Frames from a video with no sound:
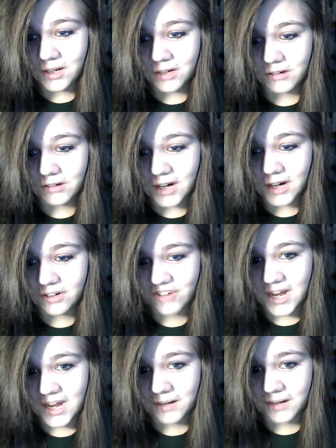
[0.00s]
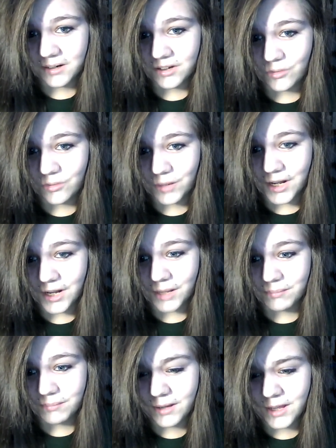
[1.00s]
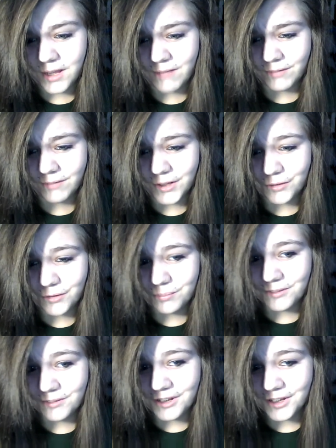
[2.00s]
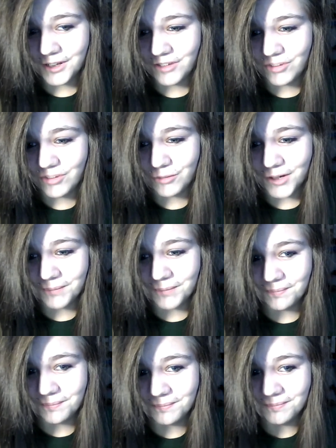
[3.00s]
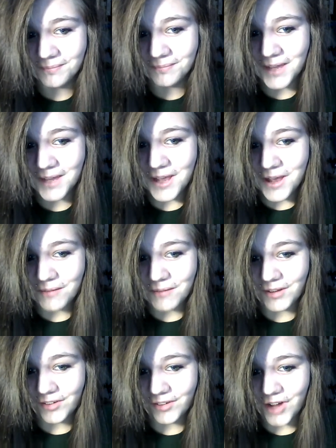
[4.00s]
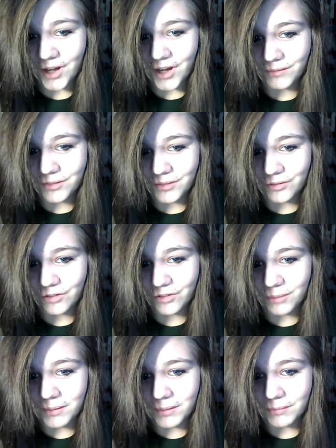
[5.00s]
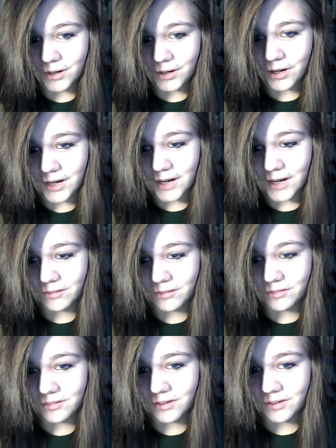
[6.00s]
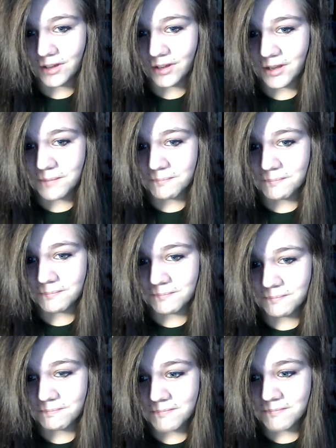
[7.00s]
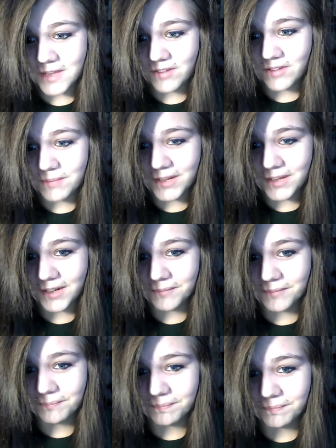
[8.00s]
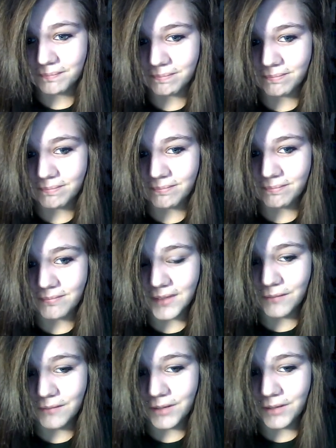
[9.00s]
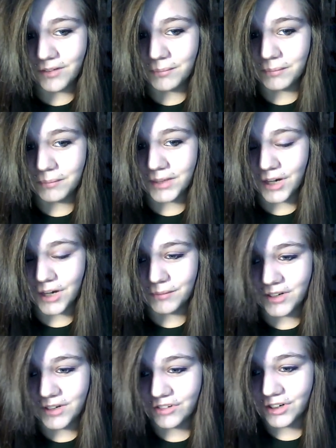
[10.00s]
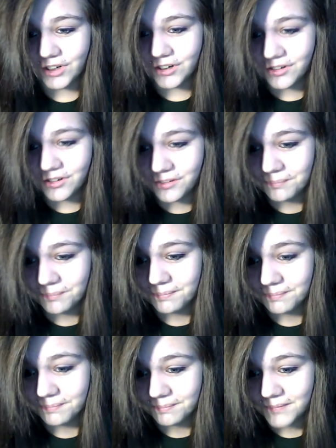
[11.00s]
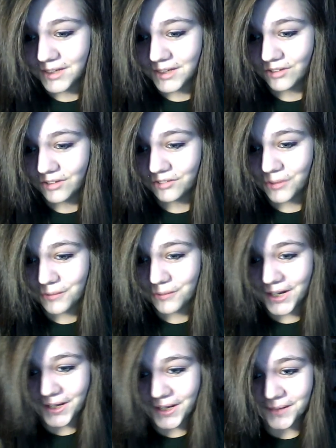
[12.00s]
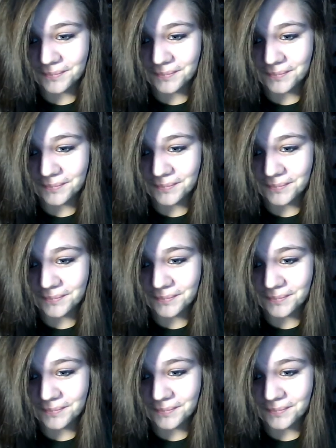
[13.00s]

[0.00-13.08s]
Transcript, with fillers: Cracker Jack, doorknob, envelope, GPOY. What is it called when you throw toilet paper on a house? TPing. What is a bubbly carbonated drink called? Soda.